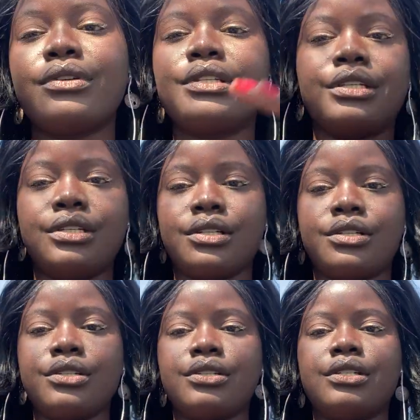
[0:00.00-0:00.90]

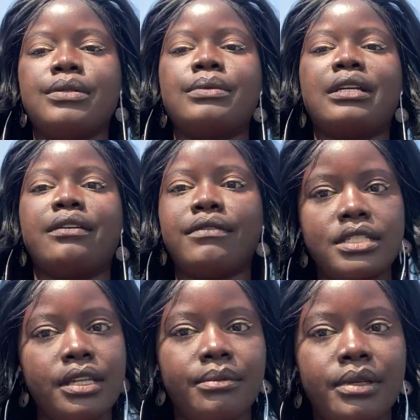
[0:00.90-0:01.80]
year, she was like
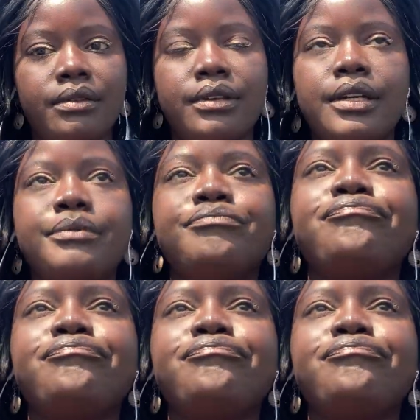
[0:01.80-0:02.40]
visiting me, right,